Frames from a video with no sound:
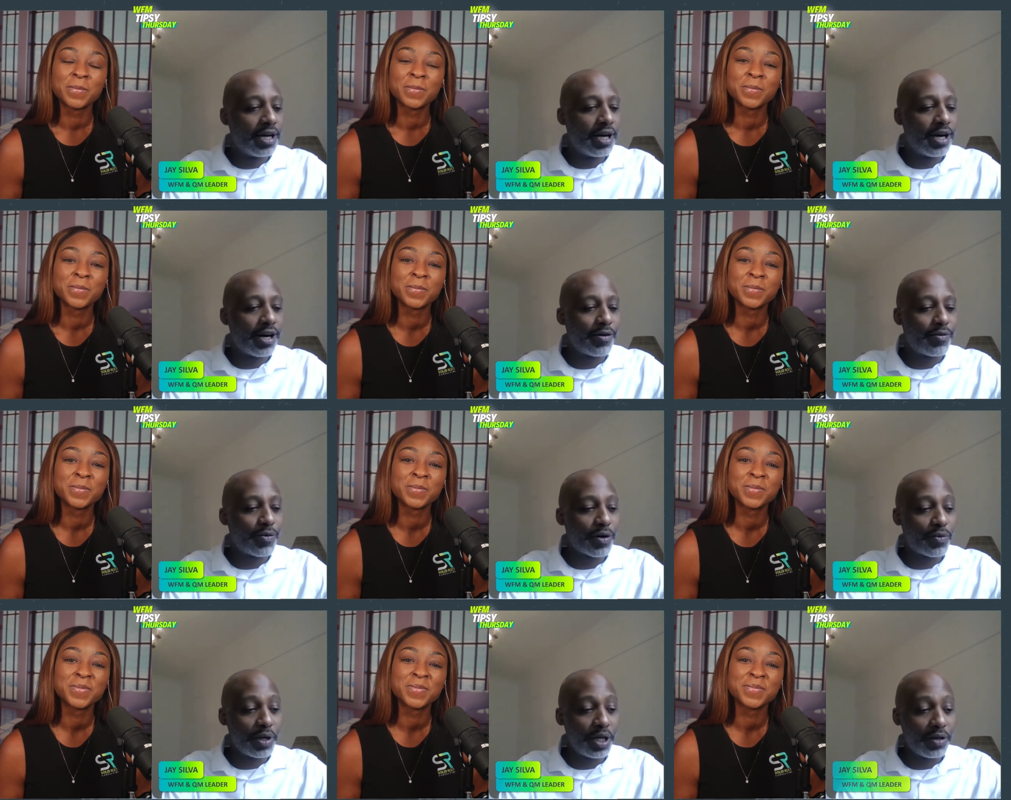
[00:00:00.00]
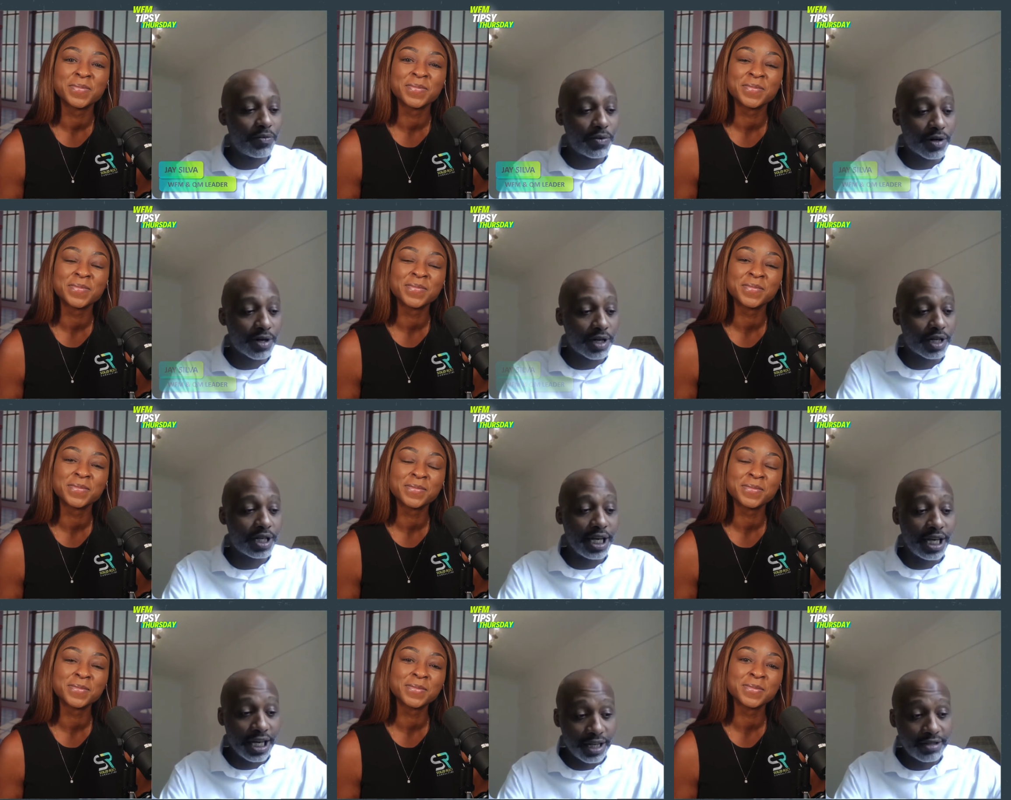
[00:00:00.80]
Speaker 1: uh, where we
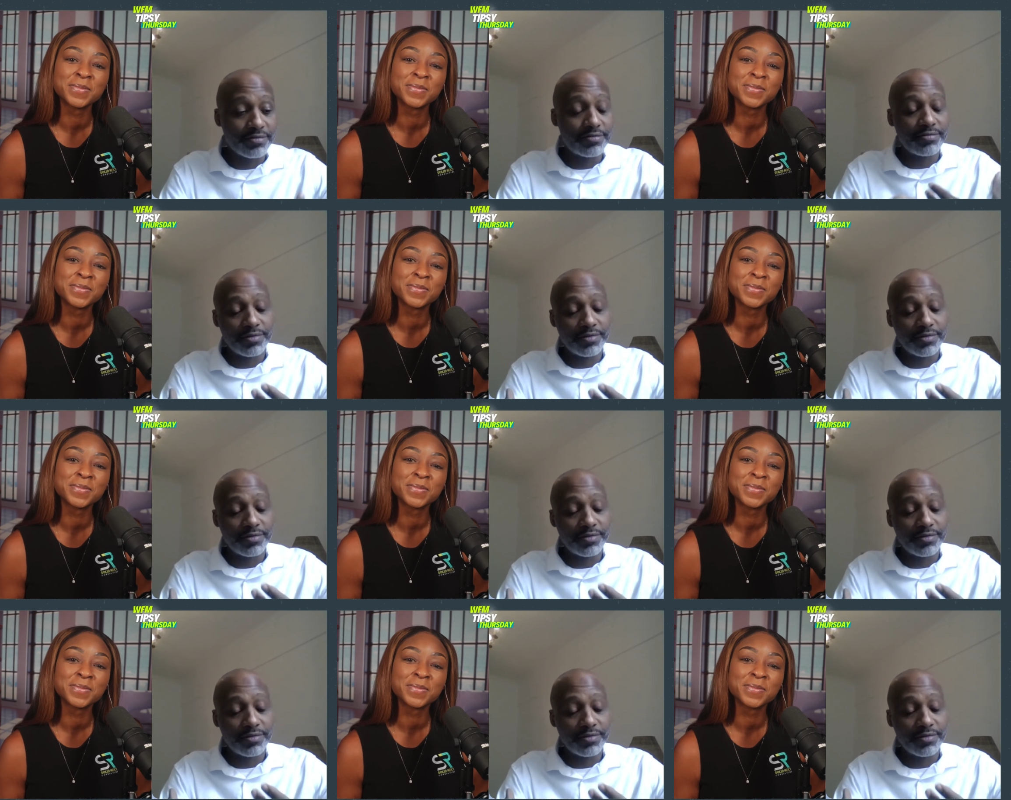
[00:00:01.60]
work in